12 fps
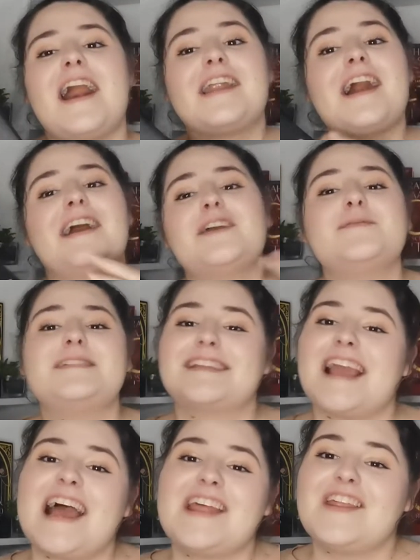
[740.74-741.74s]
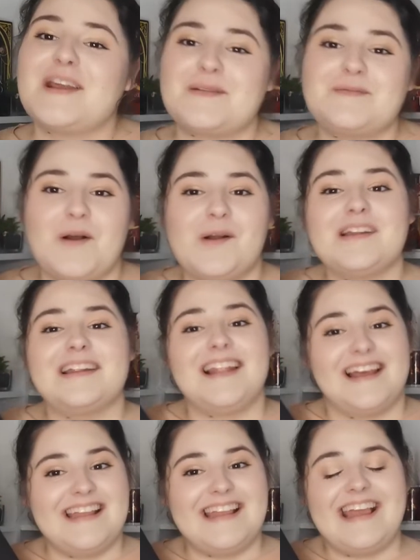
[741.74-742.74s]
And I am scared that I'm not going to
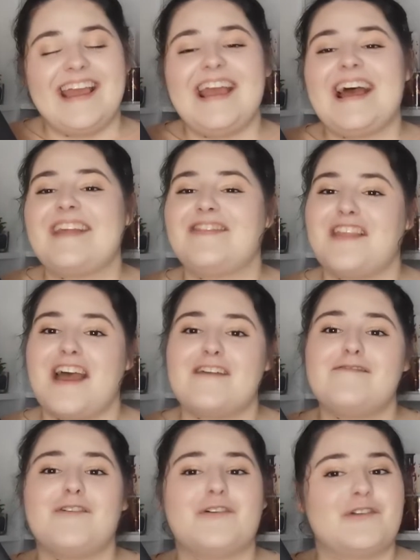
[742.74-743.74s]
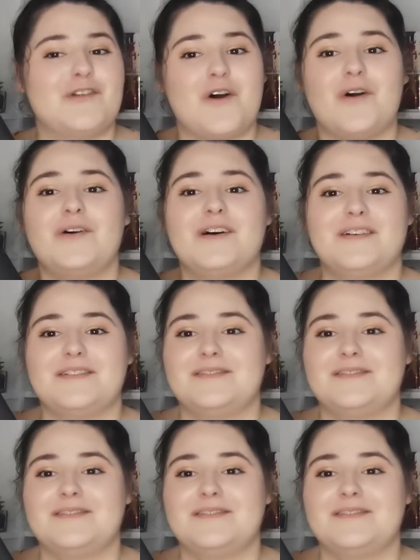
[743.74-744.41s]
like it and therefore not,